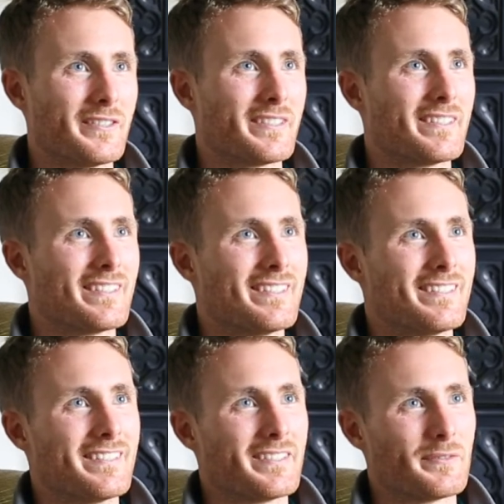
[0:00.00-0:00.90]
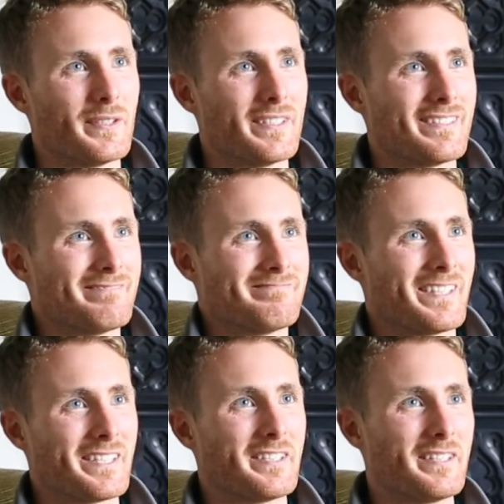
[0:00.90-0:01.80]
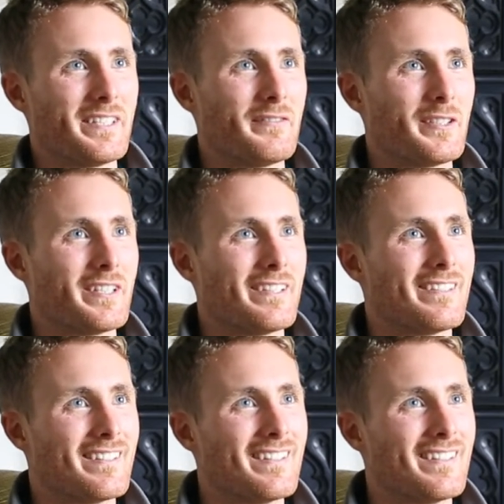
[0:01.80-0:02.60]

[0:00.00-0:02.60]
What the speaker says: That's why I kind of leaving it there.